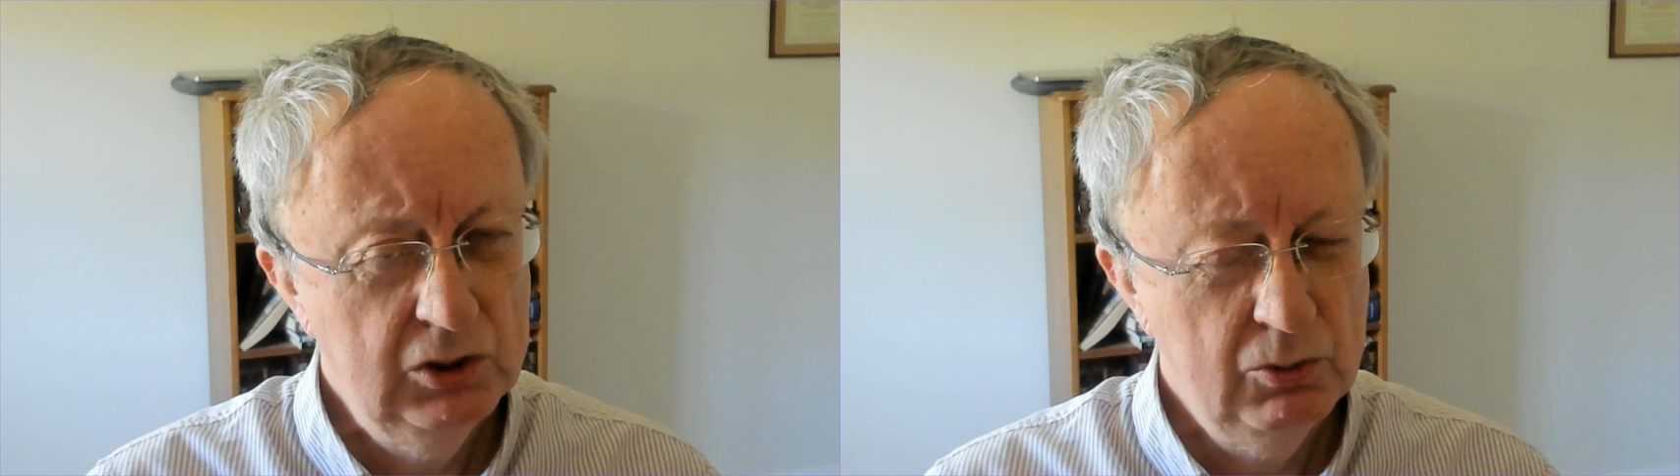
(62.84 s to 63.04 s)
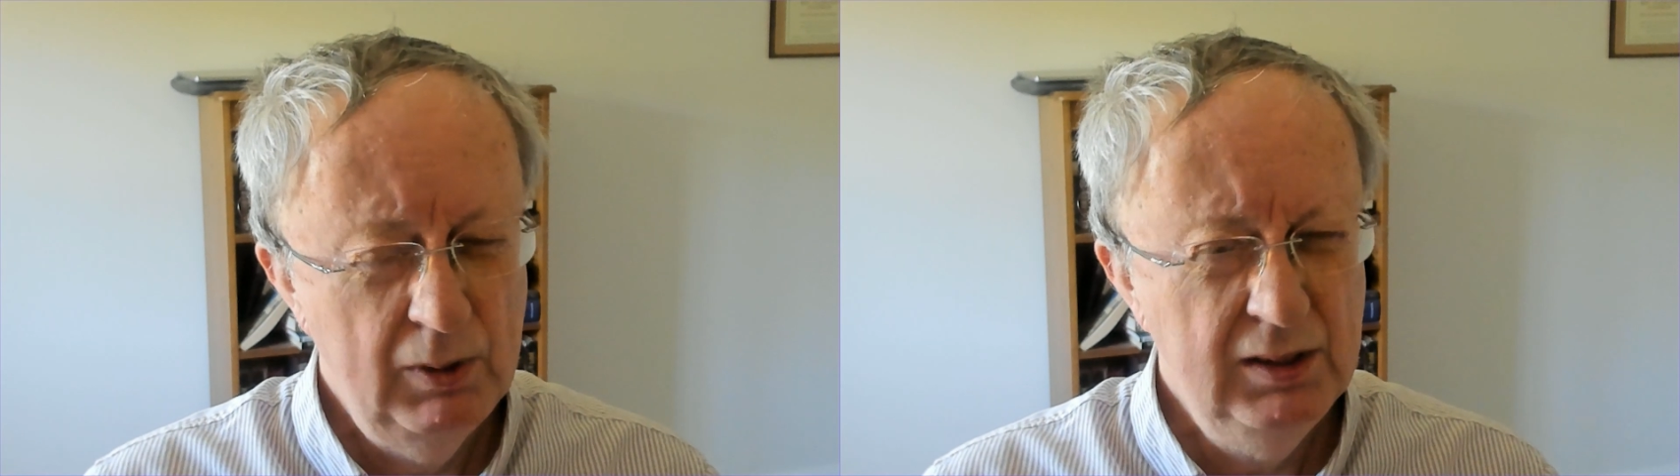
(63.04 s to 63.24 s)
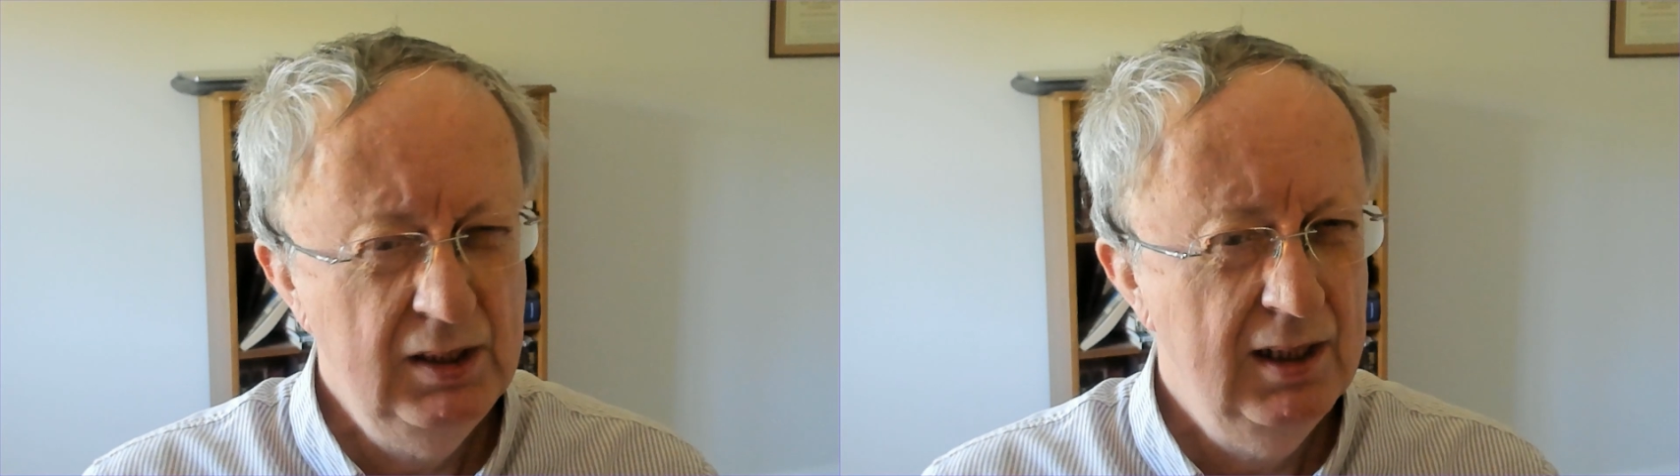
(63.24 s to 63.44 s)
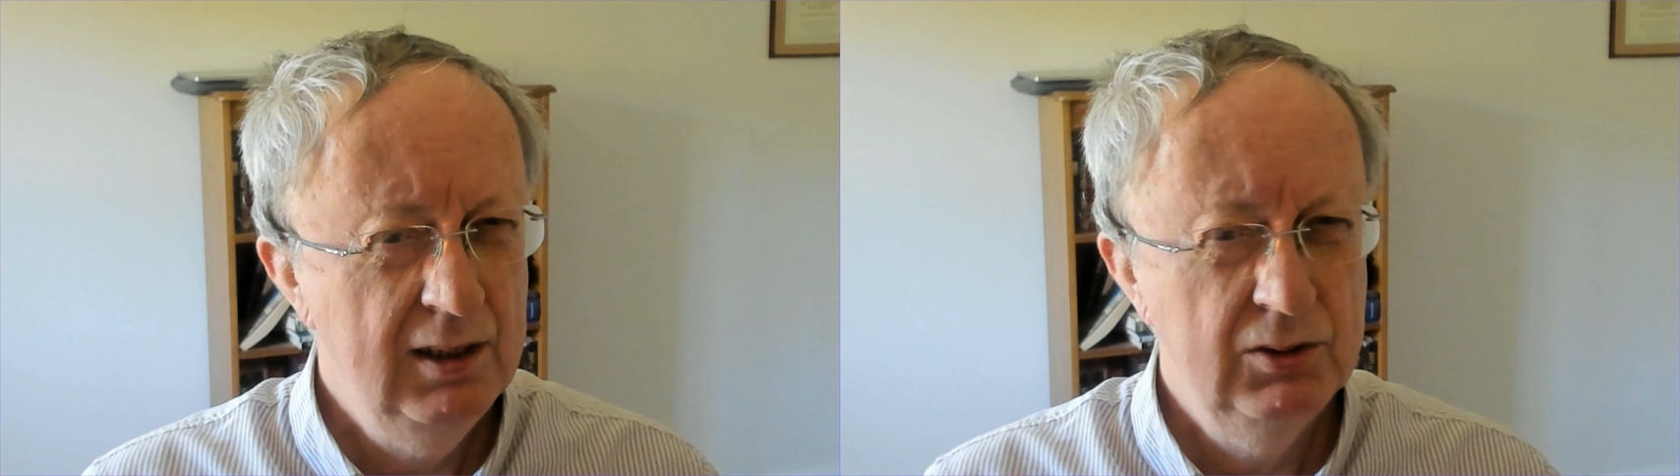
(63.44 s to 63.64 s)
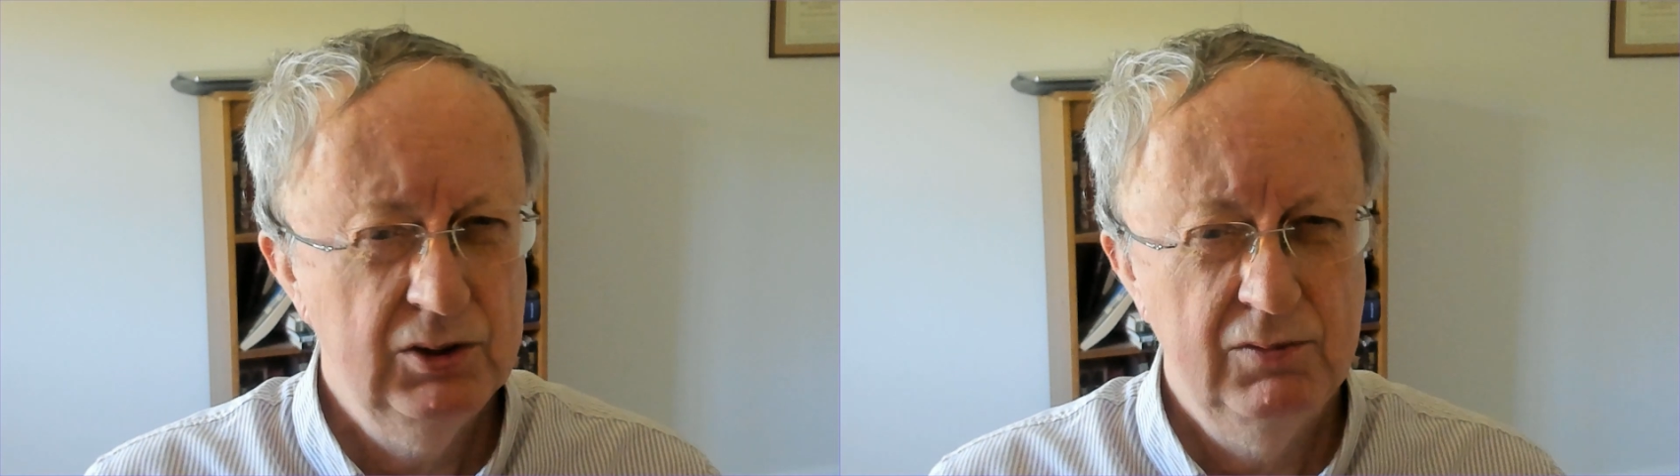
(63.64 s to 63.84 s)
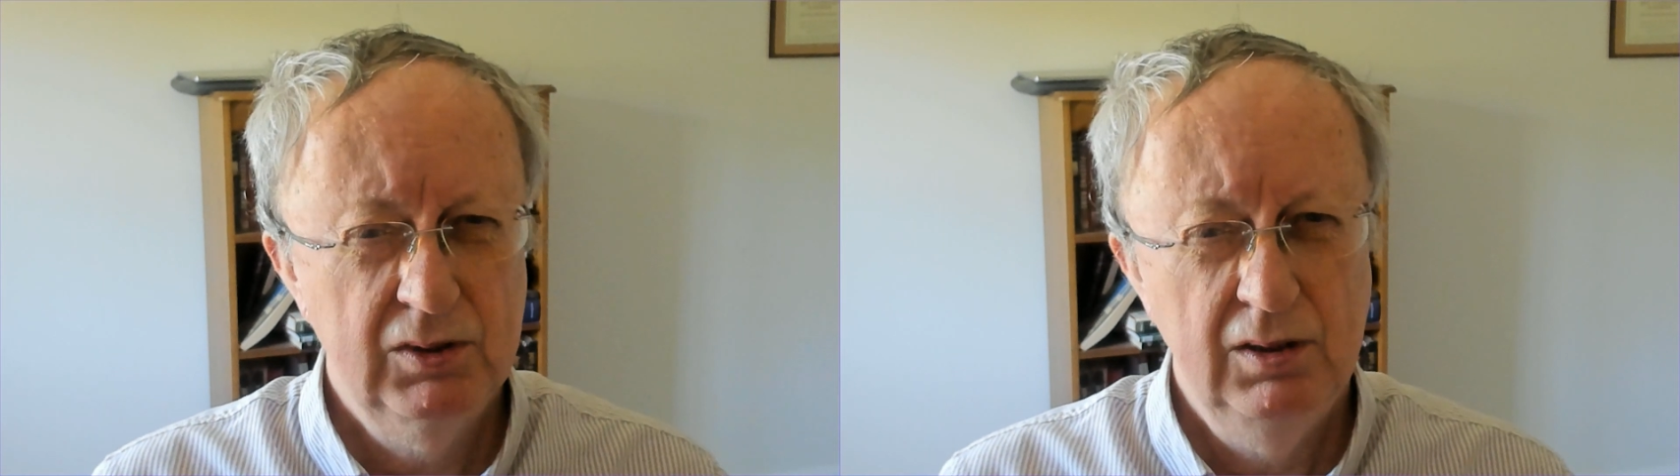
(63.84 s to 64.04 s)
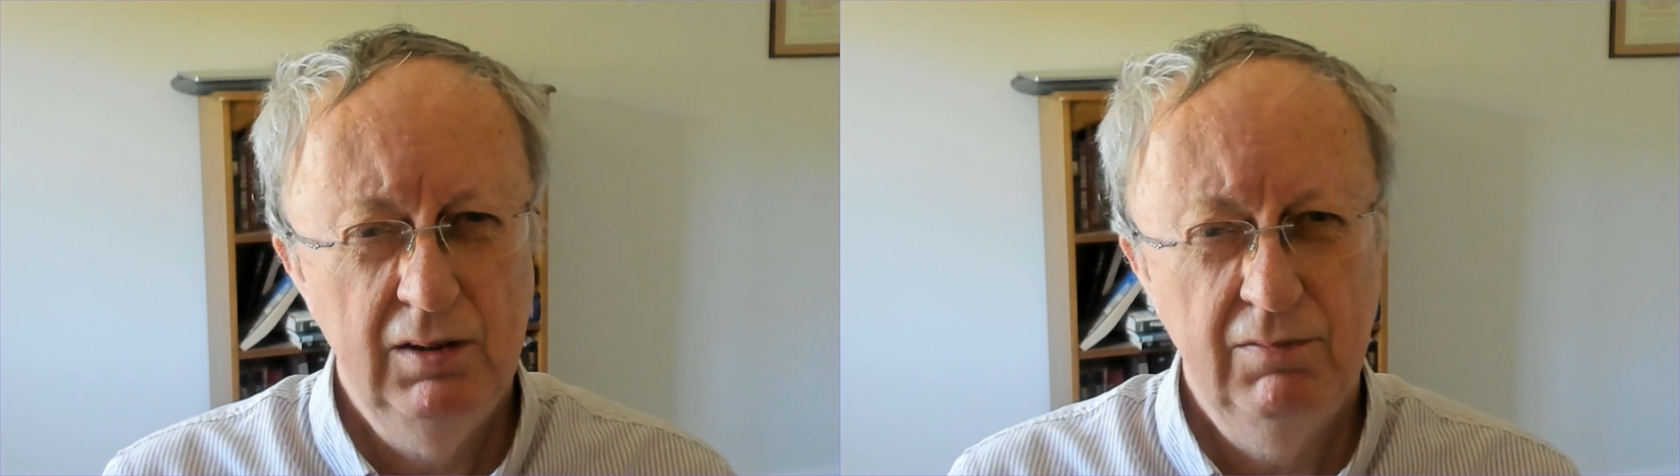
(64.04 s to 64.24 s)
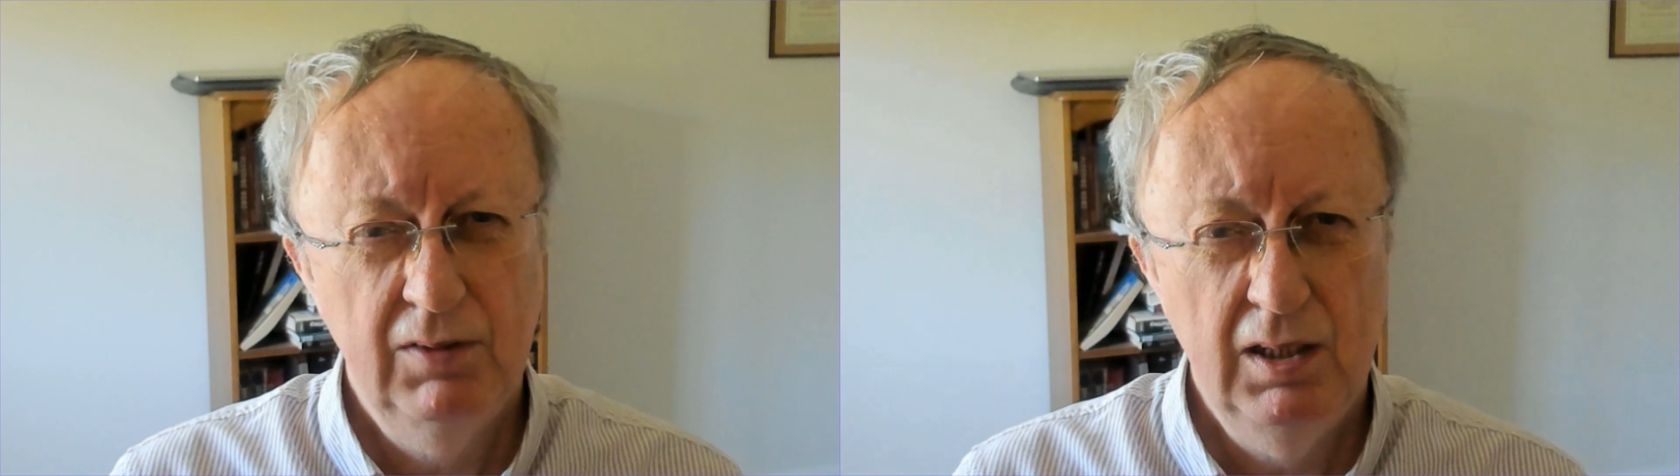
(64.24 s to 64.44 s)
20 hours of
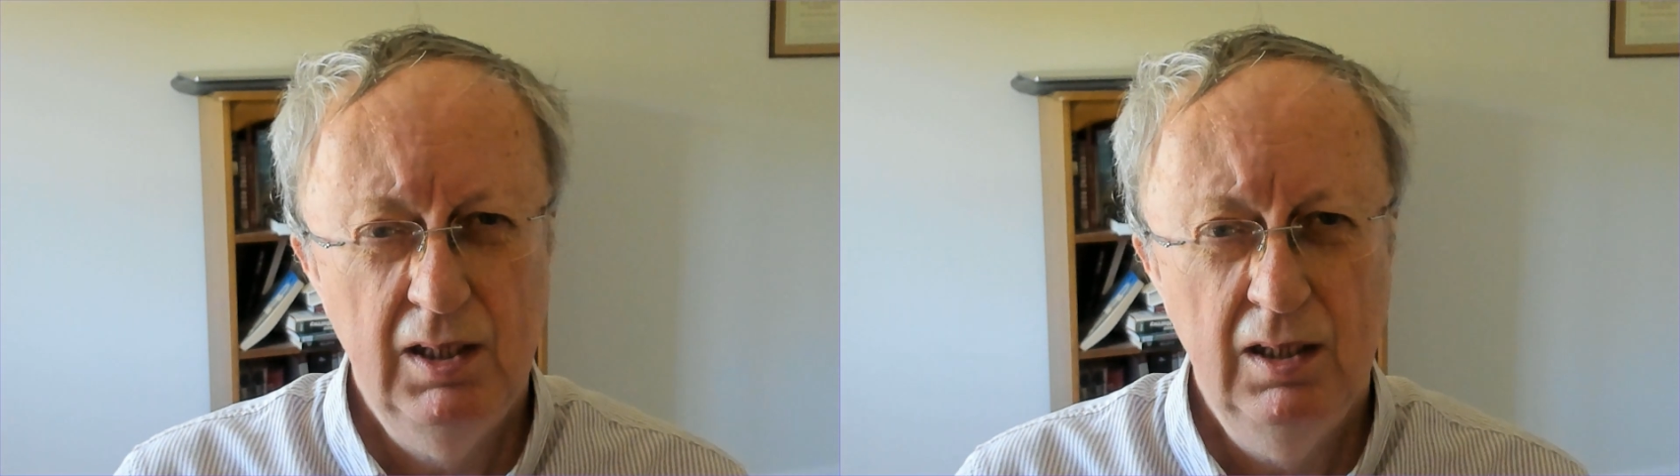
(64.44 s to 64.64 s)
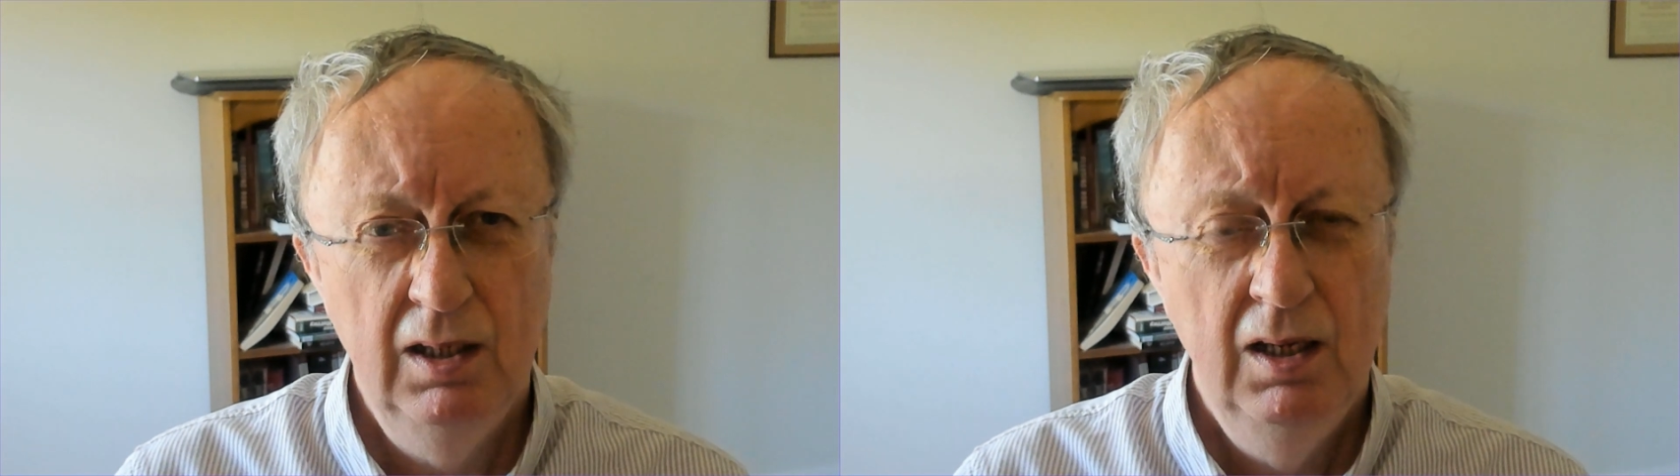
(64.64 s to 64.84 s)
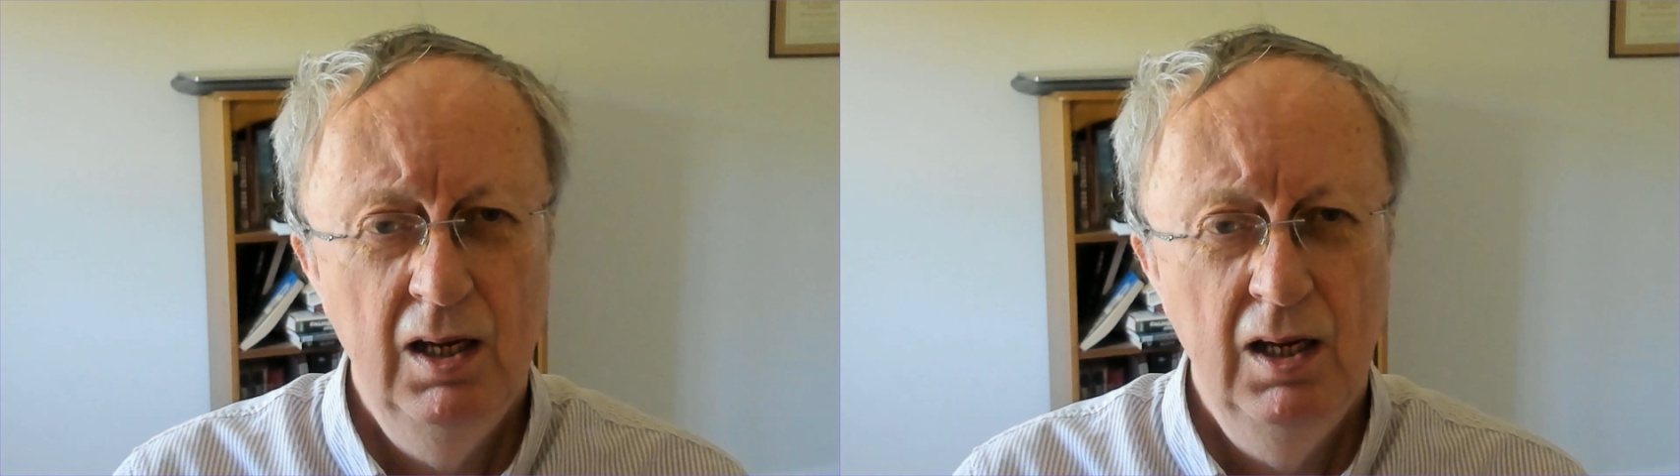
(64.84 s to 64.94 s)
TV,